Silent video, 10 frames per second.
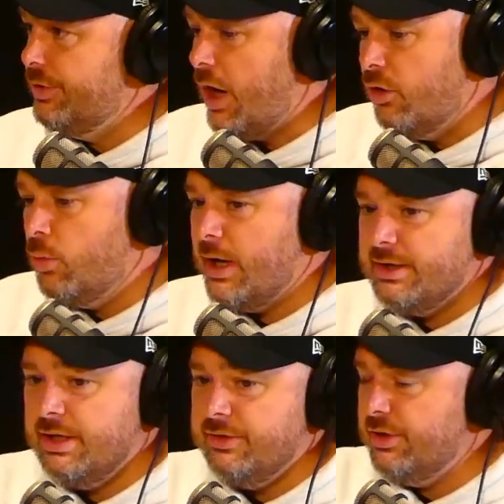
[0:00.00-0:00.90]

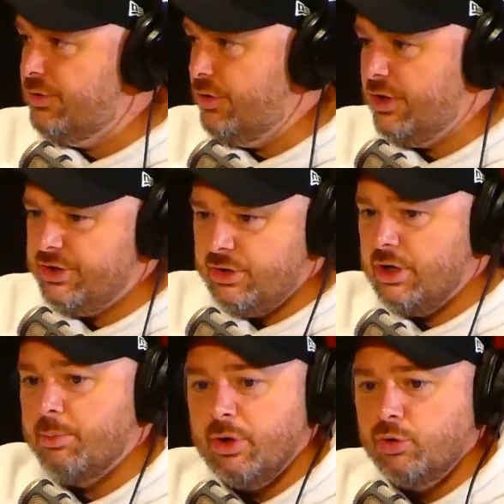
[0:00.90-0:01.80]
ROI's here, this
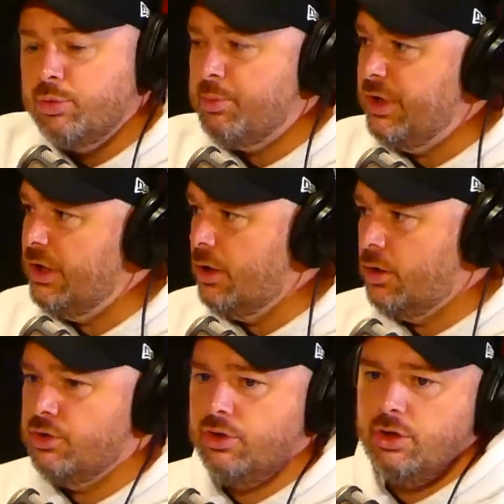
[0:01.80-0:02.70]
kind of build would be here,
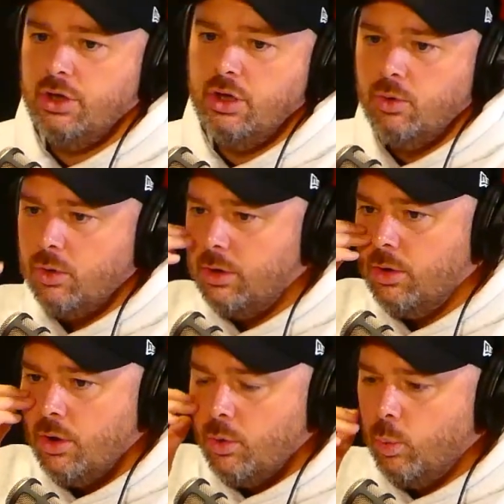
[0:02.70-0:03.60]

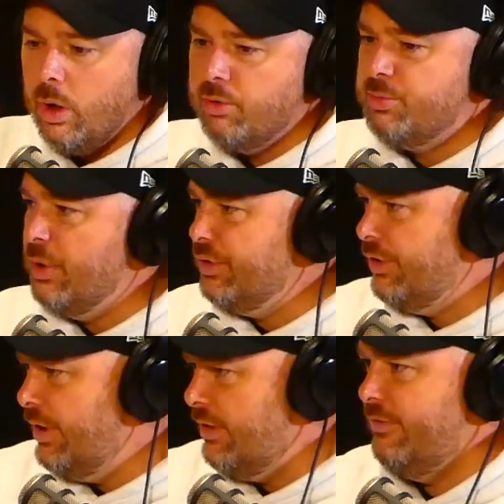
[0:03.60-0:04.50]
and we always build
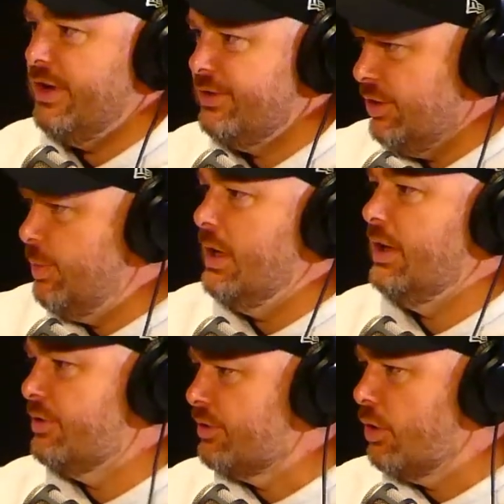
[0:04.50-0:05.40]
it to the investor
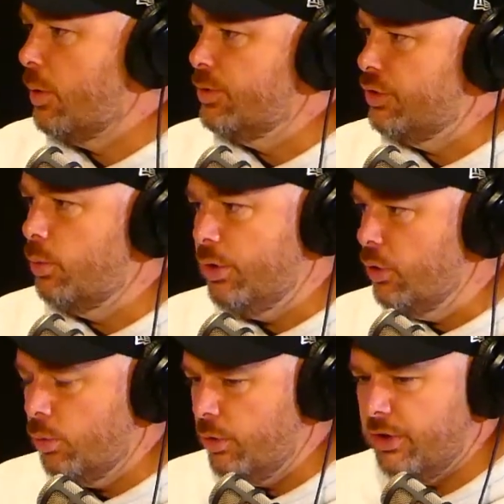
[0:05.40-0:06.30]
spec, as it's called. We
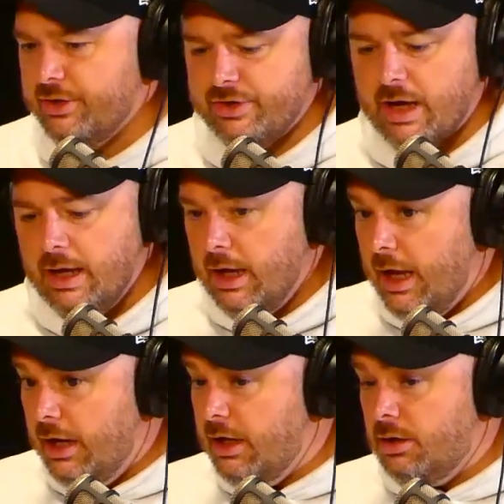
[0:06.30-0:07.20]
know where that's at.
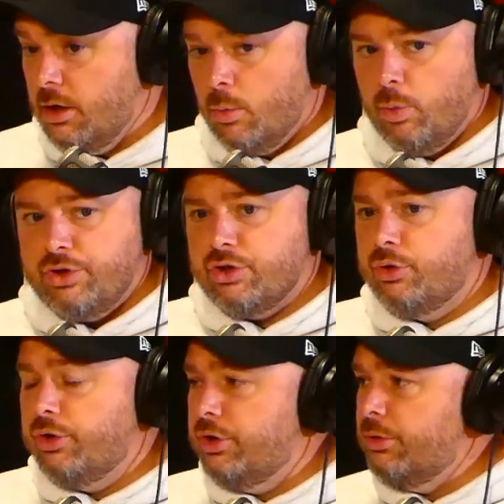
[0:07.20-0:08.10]
And then we just
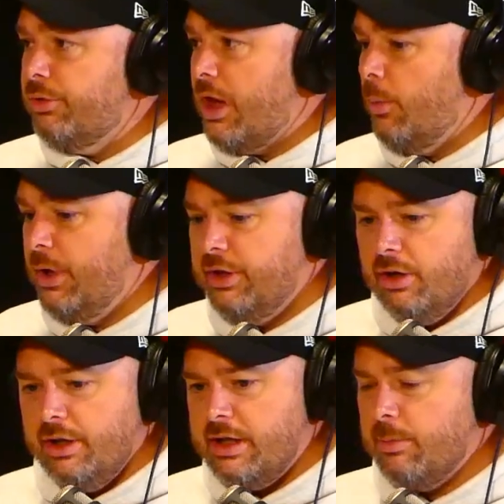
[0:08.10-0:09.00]
do the deal that way, and
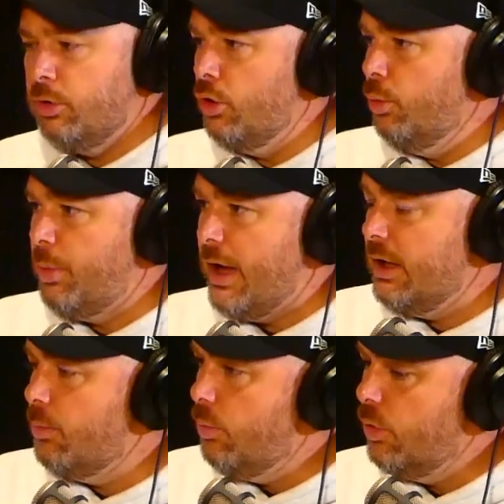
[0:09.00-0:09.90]
they're like, yep, cool,
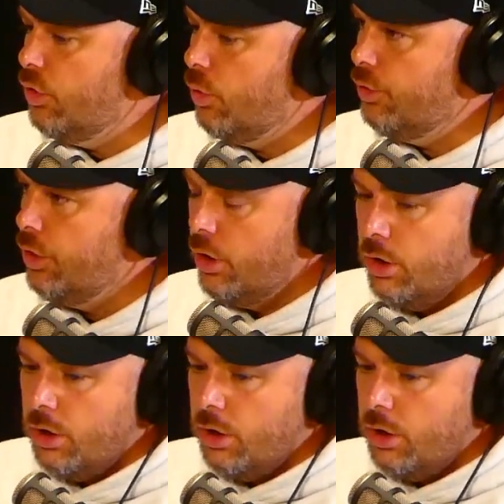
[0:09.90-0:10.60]
bang, and we're going.